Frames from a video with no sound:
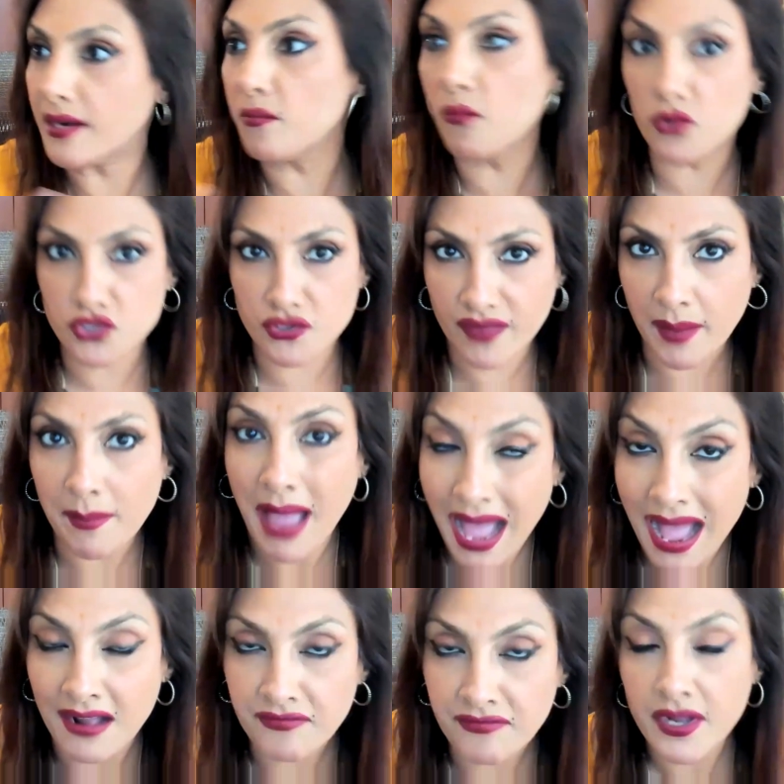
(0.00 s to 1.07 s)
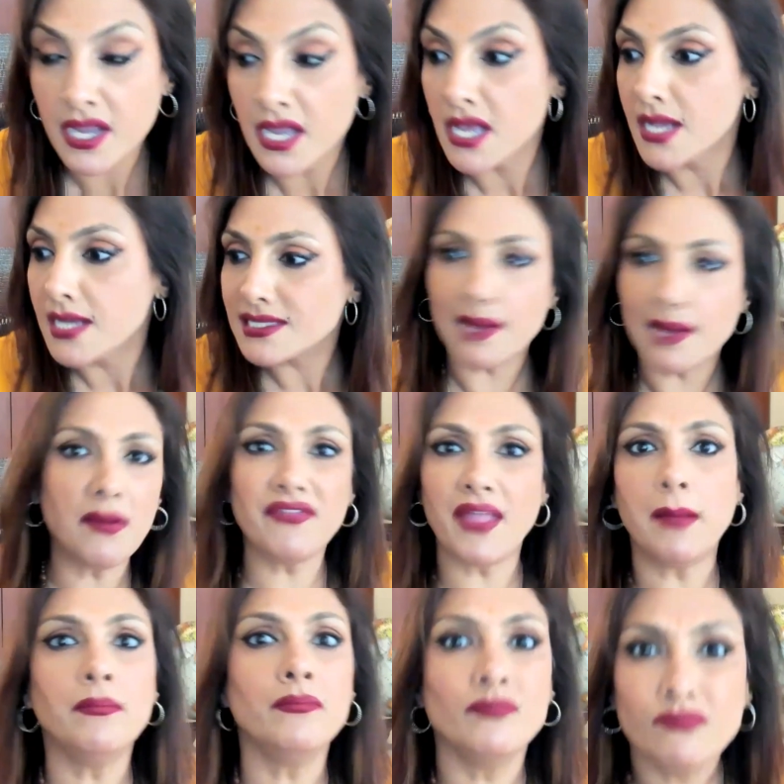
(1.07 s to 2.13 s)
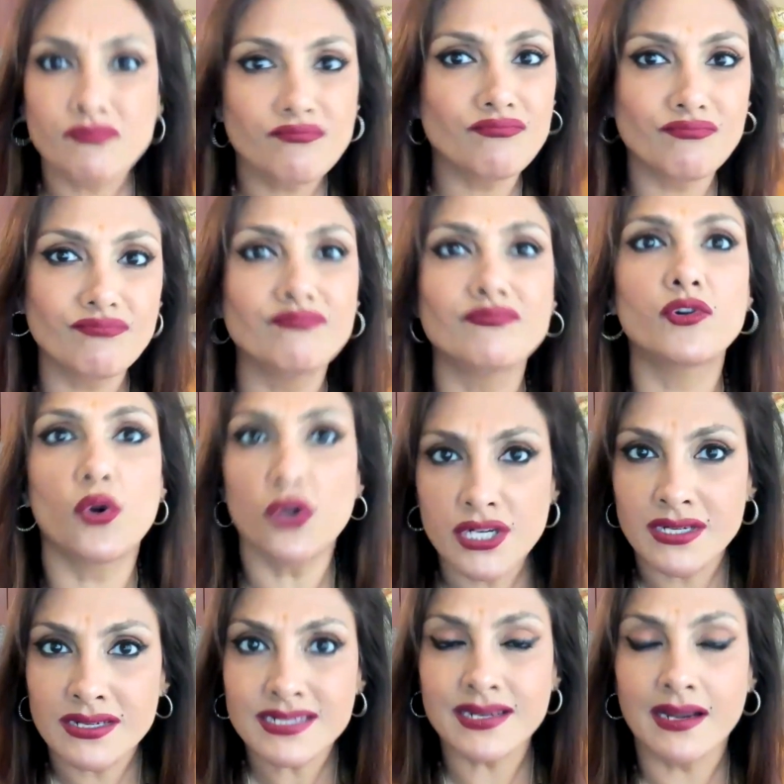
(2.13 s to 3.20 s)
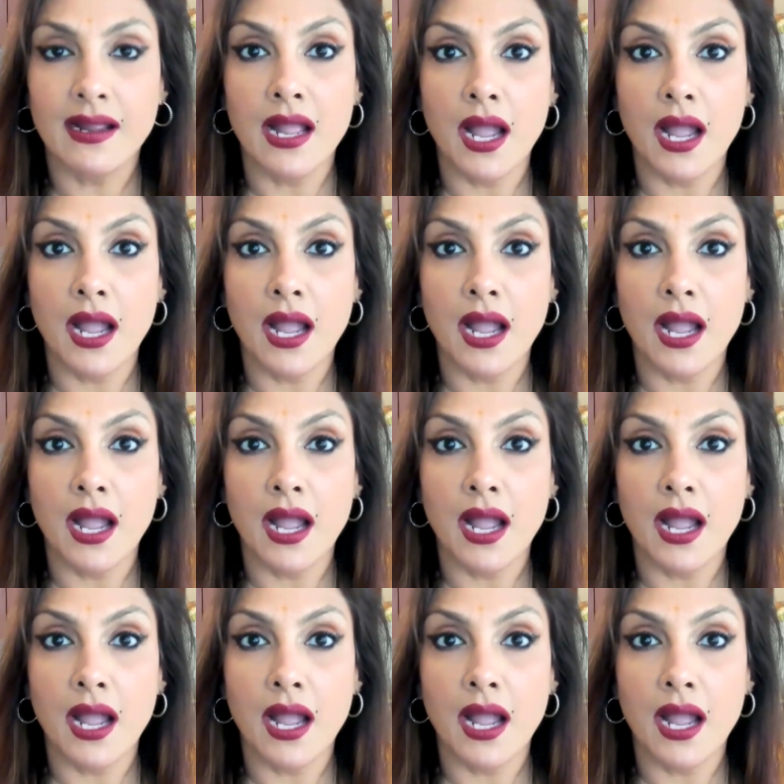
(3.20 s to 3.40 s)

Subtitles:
And most of them have, some of them couldn't.